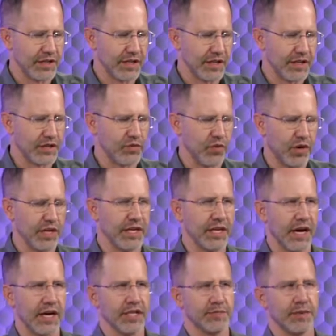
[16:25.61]
is really
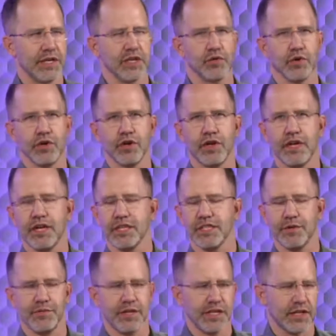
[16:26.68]
nice because we're looking at
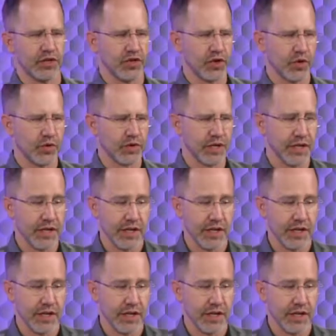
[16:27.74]
something that shows